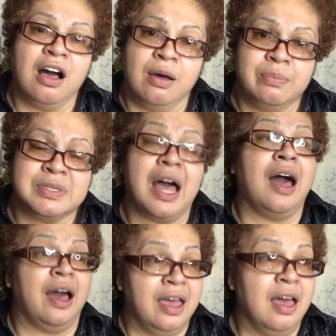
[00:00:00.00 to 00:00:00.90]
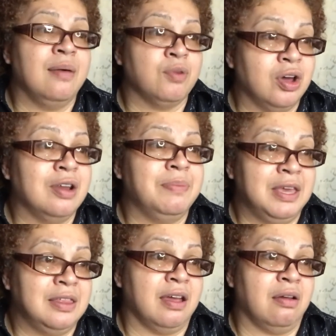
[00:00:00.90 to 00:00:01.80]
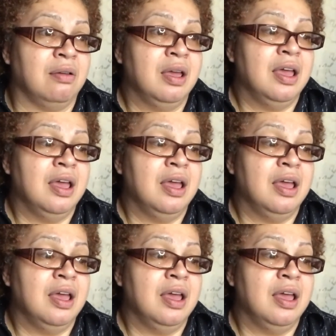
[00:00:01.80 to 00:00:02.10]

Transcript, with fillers: comes. I am gonna be there.